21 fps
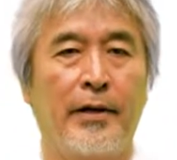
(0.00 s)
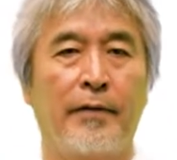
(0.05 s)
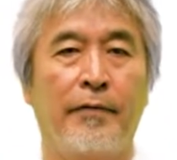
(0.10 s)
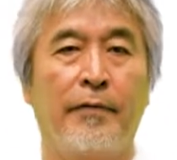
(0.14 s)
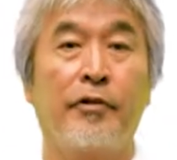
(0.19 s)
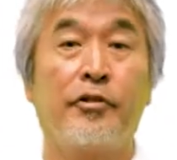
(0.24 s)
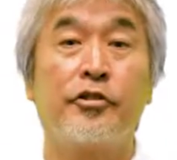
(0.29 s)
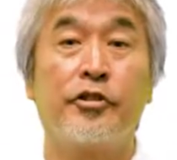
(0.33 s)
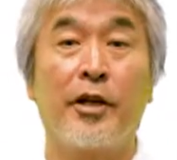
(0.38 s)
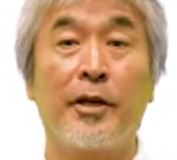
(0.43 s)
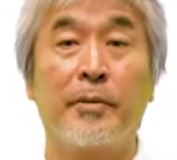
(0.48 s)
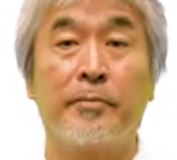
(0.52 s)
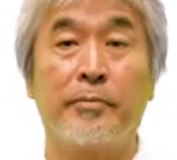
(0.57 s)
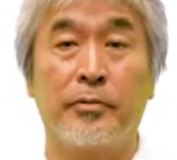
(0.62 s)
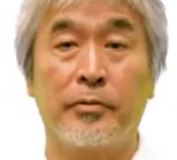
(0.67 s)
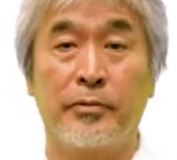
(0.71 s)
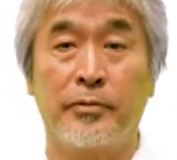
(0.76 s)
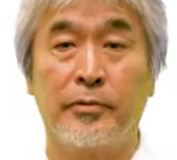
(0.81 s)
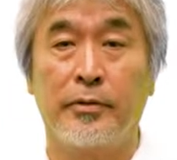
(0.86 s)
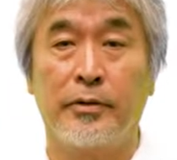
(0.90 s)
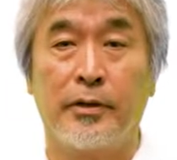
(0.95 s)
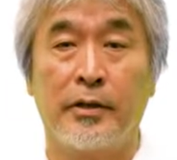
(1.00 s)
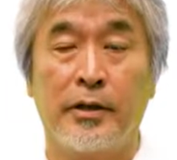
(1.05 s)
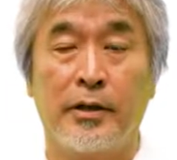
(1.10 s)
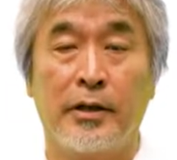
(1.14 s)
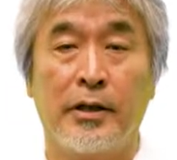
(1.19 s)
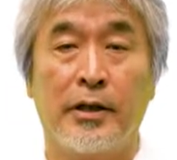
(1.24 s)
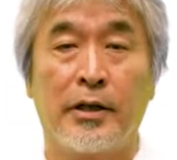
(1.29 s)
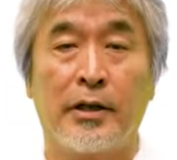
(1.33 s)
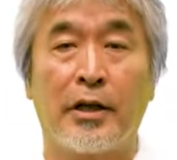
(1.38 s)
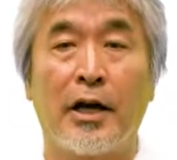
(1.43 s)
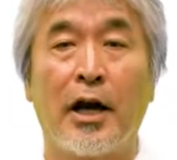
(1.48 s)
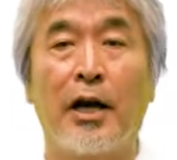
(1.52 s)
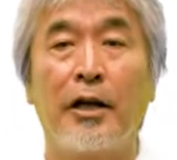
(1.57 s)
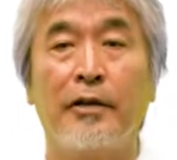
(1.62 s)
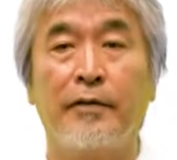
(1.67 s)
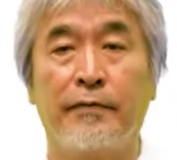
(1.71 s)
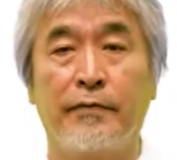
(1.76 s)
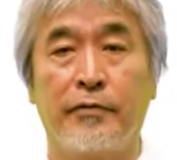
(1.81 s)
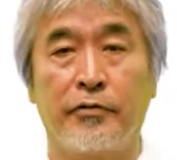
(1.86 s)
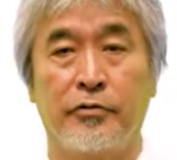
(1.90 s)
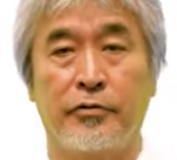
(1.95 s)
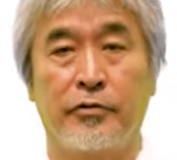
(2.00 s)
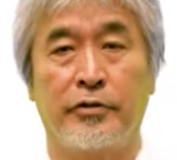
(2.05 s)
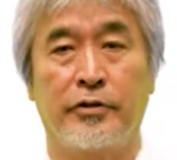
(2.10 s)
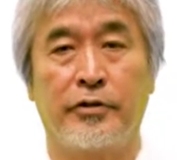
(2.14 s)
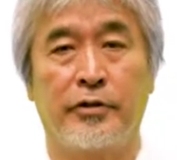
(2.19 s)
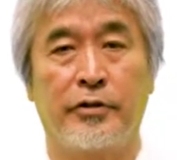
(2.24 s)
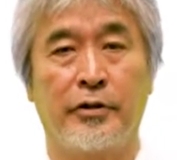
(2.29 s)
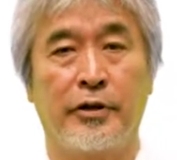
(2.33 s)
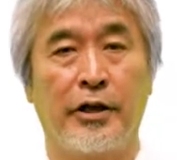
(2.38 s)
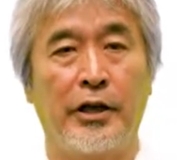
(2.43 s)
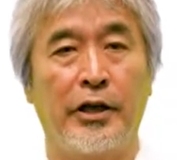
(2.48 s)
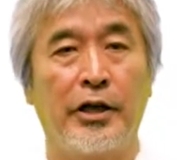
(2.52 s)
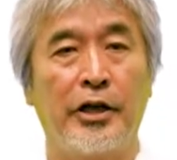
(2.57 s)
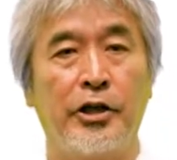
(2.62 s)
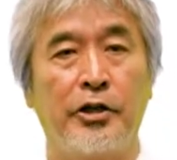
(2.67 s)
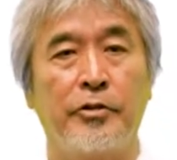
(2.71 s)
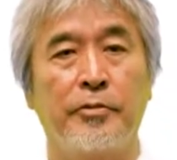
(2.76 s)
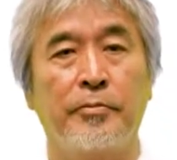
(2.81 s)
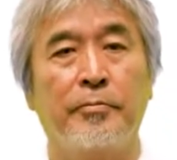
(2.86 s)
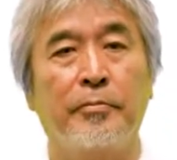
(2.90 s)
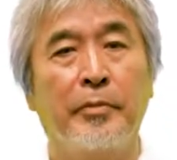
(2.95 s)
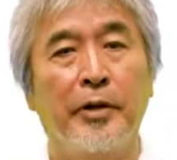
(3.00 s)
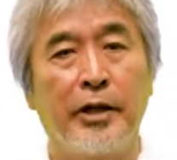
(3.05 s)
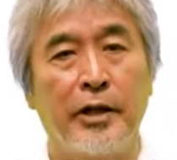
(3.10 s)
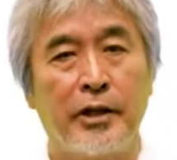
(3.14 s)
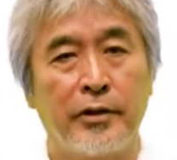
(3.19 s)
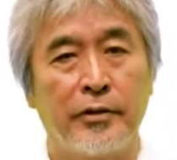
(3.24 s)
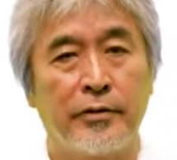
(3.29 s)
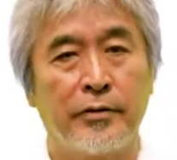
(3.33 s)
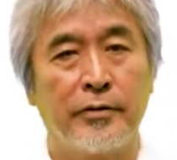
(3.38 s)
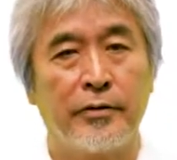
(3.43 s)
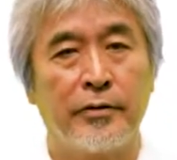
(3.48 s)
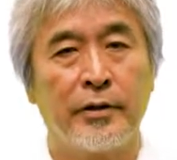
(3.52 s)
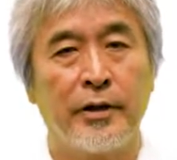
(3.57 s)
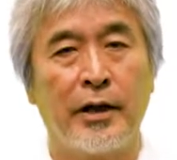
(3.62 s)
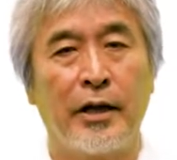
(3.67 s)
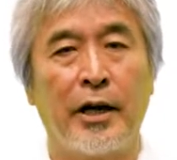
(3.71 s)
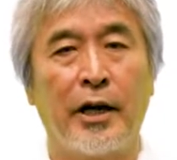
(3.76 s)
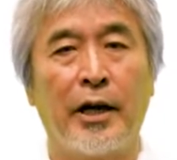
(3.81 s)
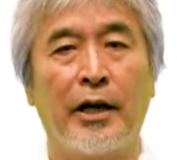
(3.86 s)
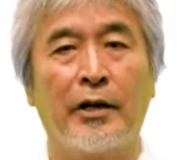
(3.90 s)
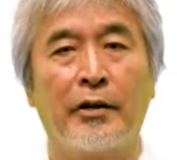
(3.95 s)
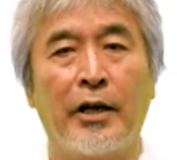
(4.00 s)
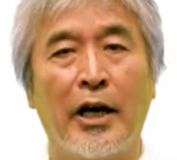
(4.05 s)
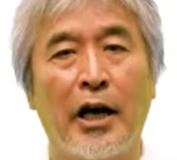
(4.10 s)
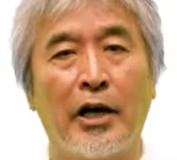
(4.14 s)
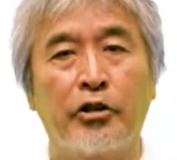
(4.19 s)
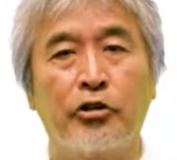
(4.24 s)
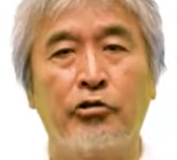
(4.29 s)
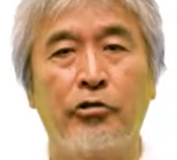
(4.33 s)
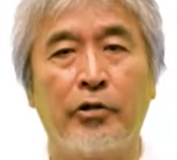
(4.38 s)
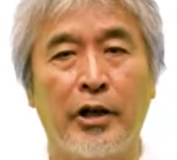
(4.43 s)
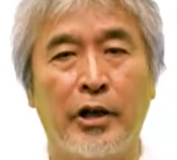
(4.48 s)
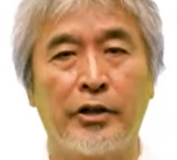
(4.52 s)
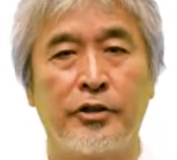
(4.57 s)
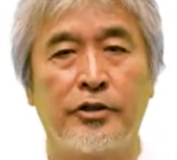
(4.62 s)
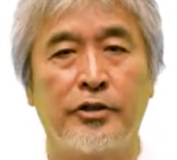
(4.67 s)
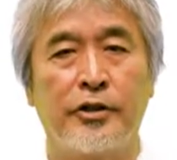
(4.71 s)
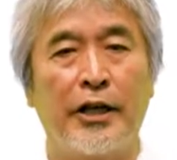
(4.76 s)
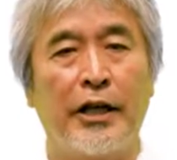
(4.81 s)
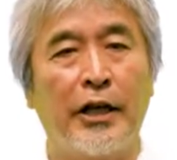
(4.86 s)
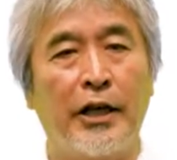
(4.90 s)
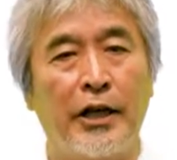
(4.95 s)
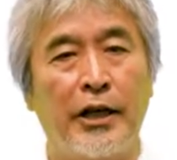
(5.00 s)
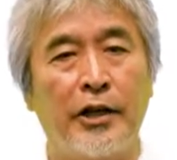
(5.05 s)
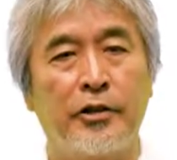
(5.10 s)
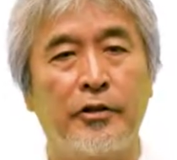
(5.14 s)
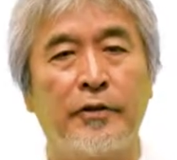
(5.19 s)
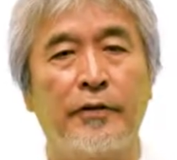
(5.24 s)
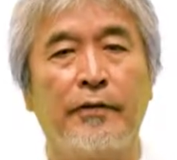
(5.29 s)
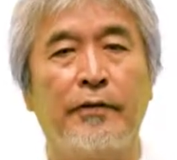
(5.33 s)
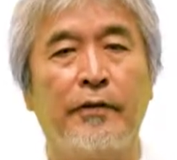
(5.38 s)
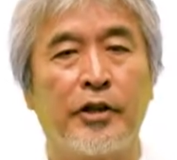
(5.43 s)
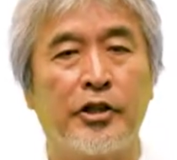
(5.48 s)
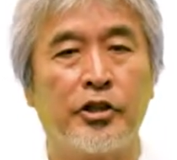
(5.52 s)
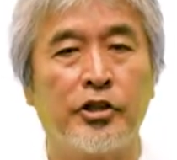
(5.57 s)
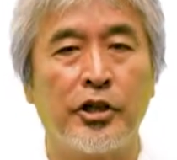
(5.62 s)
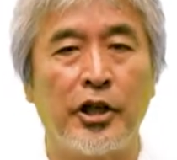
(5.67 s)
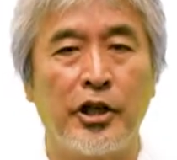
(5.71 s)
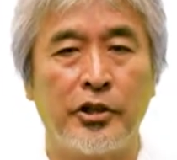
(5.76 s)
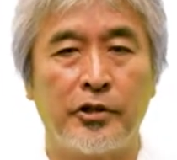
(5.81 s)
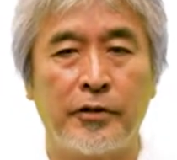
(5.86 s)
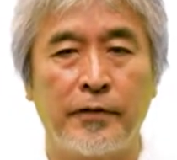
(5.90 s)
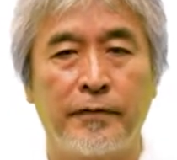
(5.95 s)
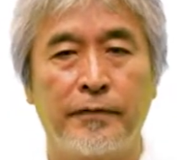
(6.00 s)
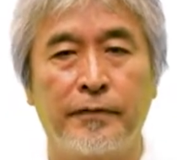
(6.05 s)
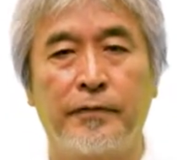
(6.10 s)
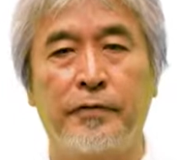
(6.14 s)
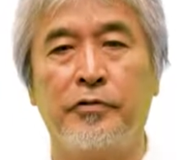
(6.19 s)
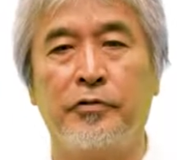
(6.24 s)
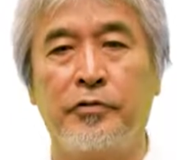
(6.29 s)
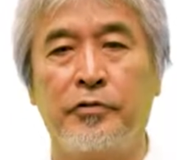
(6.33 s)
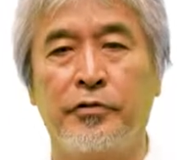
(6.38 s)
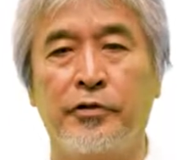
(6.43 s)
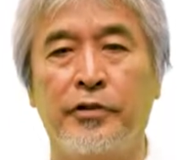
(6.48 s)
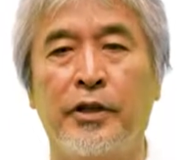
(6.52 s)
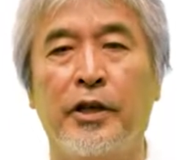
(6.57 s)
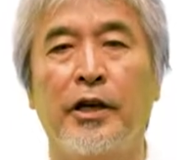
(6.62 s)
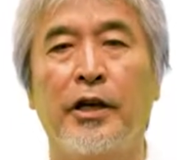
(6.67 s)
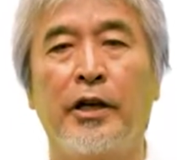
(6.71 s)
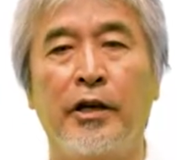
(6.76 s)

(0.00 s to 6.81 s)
For example, carnivores eat meat and ungulates eat vegetative foods